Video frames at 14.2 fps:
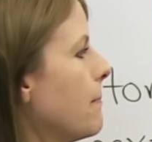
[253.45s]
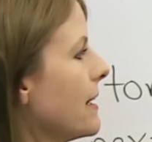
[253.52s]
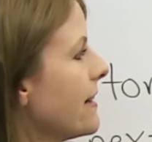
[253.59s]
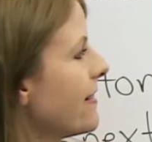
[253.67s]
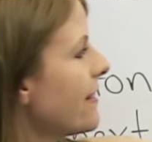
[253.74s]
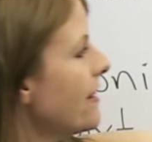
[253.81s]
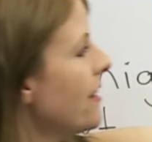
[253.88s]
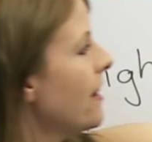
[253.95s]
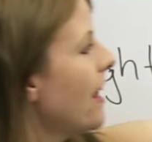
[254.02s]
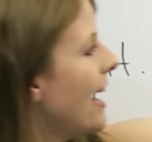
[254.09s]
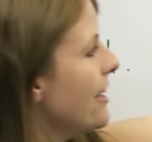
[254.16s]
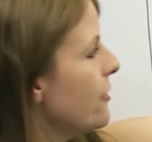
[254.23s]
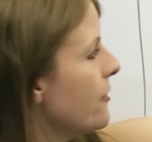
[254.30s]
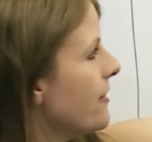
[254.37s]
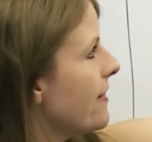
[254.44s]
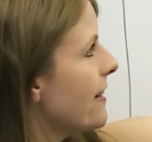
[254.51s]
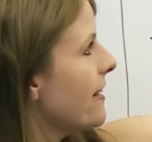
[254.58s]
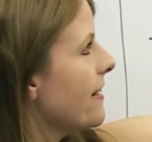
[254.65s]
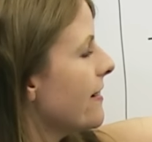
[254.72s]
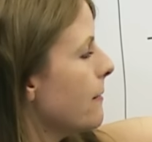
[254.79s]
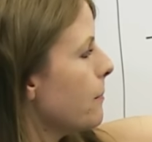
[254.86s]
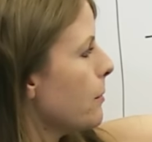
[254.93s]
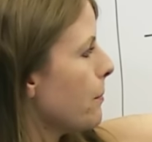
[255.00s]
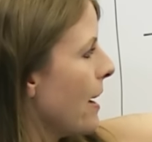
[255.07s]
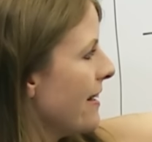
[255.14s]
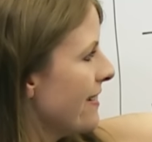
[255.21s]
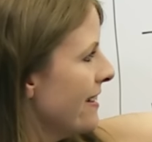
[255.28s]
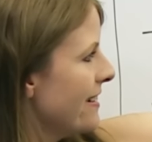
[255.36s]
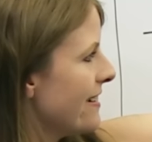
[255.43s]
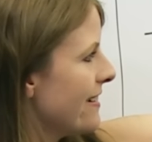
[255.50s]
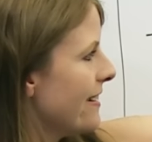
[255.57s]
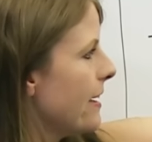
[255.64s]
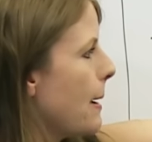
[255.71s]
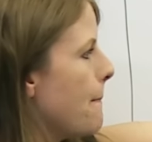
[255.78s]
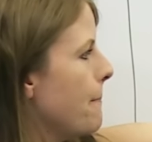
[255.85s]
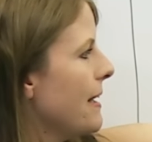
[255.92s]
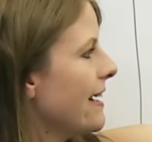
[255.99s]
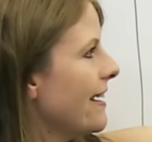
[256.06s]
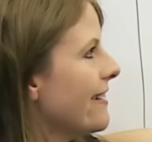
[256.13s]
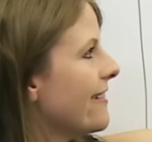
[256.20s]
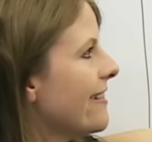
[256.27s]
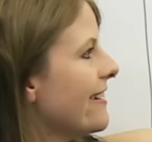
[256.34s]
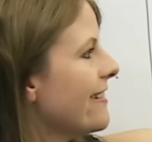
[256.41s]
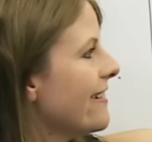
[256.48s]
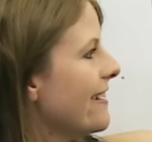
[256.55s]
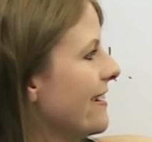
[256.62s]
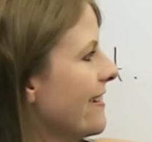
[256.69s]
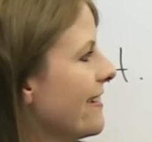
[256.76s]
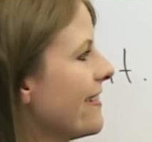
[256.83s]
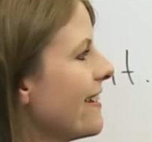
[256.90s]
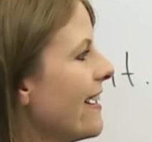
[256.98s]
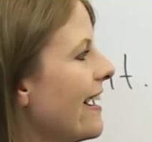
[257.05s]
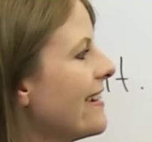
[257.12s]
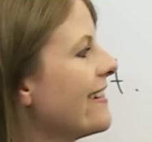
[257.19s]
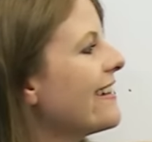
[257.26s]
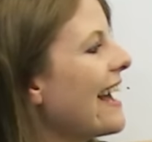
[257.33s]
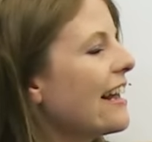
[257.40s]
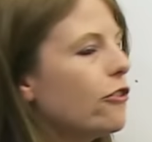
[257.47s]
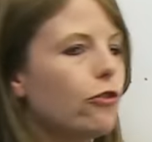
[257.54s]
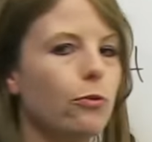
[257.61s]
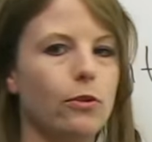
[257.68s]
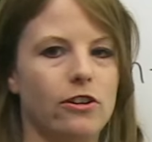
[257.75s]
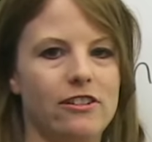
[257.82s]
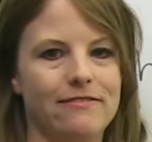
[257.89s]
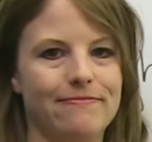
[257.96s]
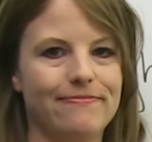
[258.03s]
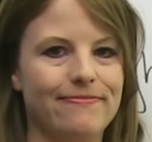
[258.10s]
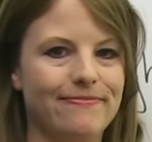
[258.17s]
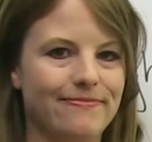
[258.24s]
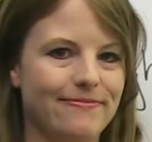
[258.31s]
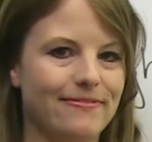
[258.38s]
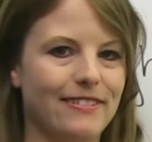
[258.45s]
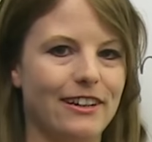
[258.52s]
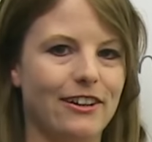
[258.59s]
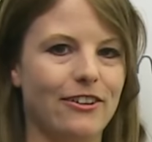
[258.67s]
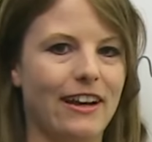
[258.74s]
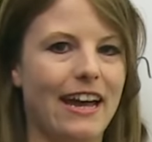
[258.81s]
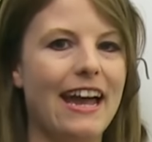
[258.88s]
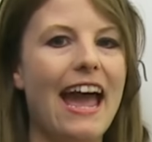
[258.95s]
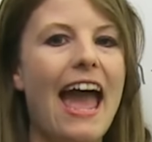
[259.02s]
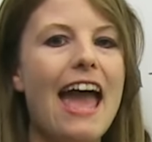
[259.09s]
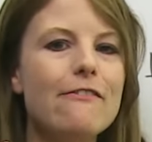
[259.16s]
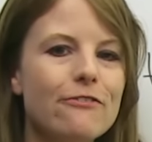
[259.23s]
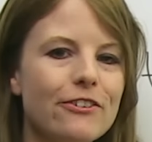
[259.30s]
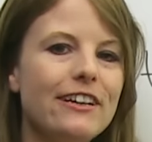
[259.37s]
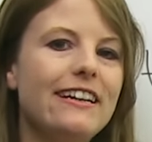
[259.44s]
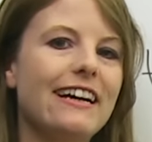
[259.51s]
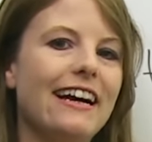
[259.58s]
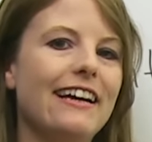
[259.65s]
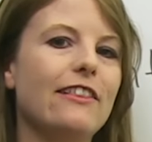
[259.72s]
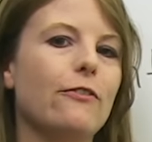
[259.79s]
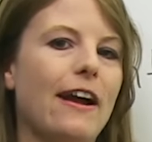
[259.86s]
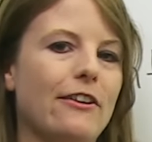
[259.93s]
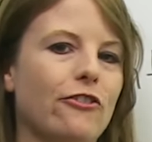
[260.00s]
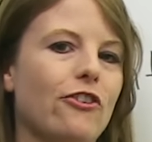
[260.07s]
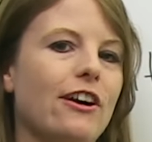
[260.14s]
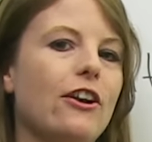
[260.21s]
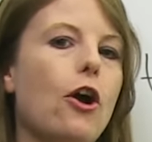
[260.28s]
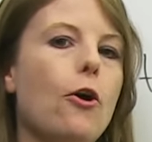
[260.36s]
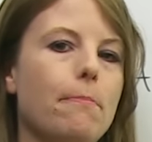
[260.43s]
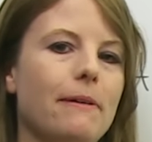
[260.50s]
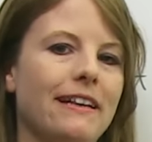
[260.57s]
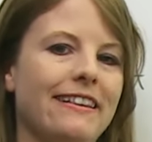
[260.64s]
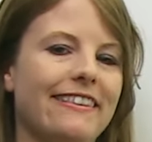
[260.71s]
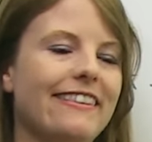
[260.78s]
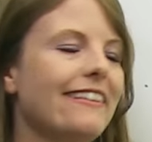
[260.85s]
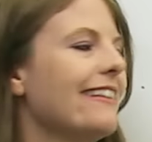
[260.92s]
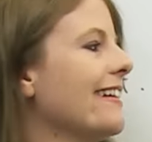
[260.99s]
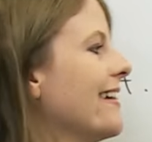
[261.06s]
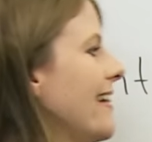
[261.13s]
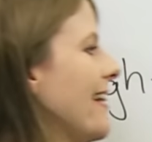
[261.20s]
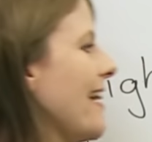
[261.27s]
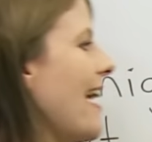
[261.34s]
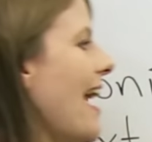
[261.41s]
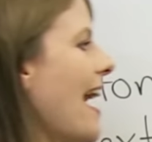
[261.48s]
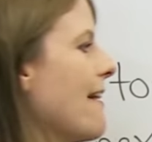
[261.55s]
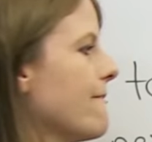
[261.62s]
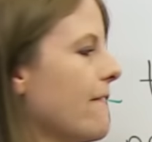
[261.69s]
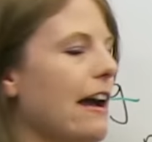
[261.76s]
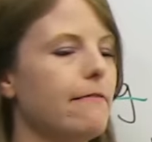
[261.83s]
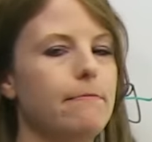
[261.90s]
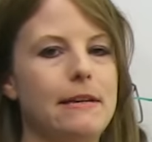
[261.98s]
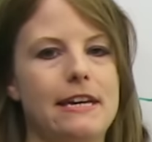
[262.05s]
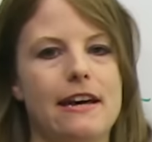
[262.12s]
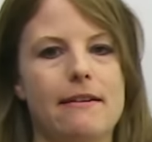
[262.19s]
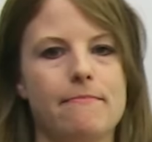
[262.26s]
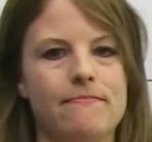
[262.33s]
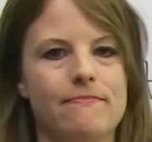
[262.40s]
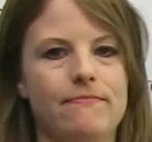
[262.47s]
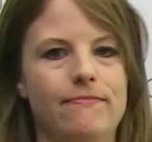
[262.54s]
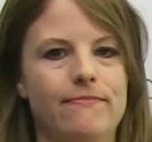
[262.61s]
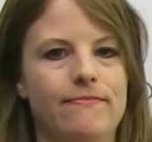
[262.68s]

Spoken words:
But still, I use the simple present because this is a schedule, okay? Every day the restaurant opens at 5 p.m.